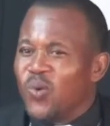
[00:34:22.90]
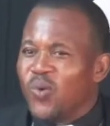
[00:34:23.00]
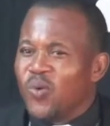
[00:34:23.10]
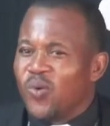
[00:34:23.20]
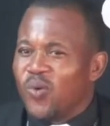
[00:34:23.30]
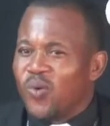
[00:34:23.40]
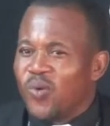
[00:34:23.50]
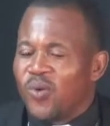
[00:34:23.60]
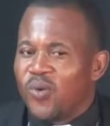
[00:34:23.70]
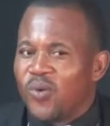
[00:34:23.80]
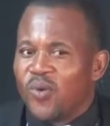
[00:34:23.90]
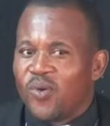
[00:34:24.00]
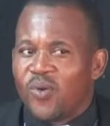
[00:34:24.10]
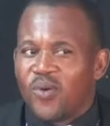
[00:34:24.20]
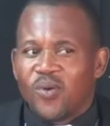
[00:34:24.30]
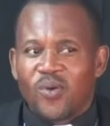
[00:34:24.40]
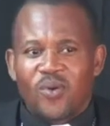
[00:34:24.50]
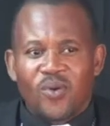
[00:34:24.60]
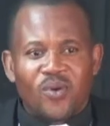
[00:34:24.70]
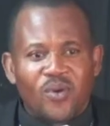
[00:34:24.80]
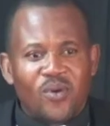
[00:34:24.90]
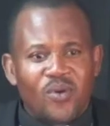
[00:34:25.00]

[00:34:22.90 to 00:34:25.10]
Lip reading: No one is speaking in this clip.